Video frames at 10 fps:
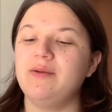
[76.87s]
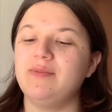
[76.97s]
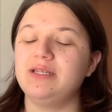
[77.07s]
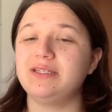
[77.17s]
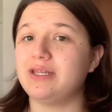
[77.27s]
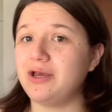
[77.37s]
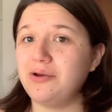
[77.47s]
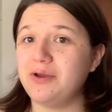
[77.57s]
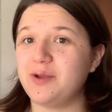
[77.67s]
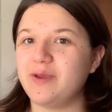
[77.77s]
So
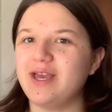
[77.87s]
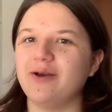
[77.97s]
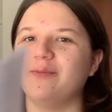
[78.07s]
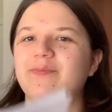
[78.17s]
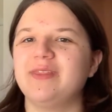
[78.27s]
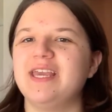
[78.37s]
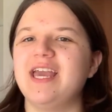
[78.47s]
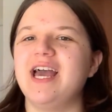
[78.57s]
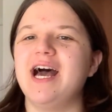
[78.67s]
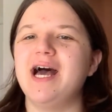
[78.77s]
here we go.
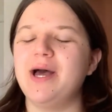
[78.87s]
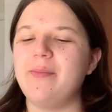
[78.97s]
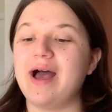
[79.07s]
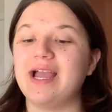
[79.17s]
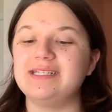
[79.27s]
I